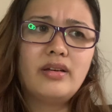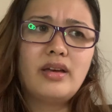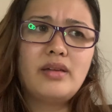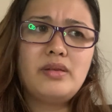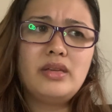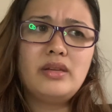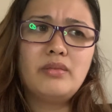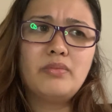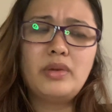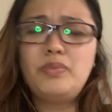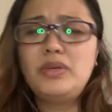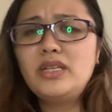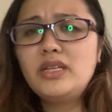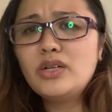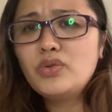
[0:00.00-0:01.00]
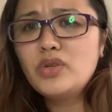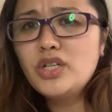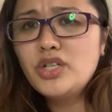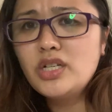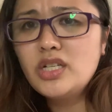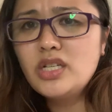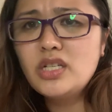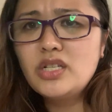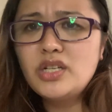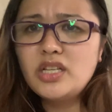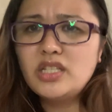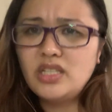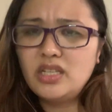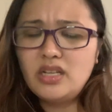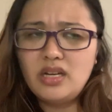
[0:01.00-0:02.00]
I mean, my pediatrician
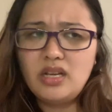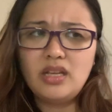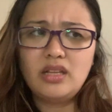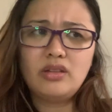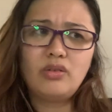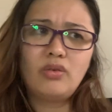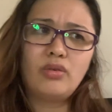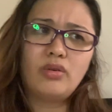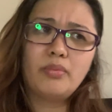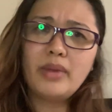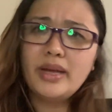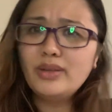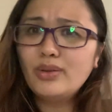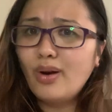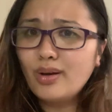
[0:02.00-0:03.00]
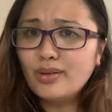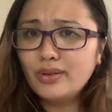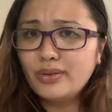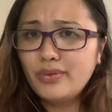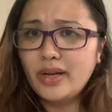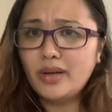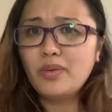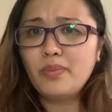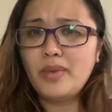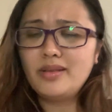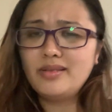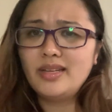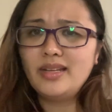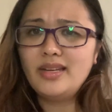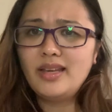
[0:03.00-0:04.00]
suggested it, or my doctor
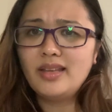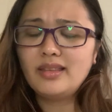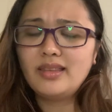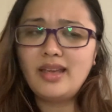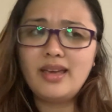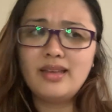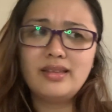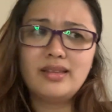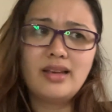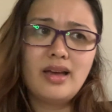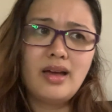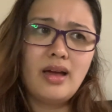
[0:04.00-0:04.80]
recommended it, and